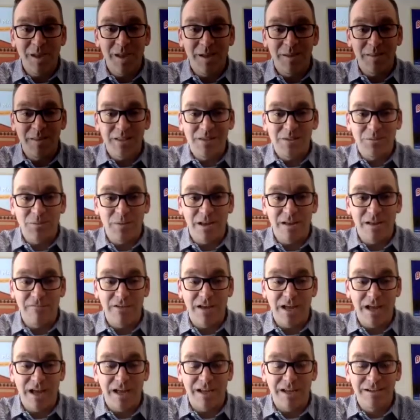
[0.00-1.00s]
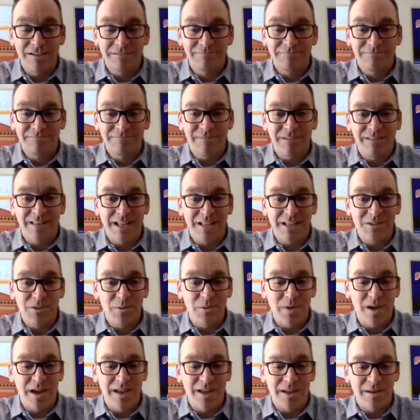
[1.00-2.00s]
that's what I've got, and that's
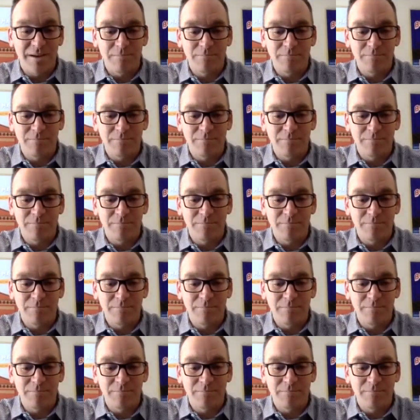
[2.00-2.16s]
who I am.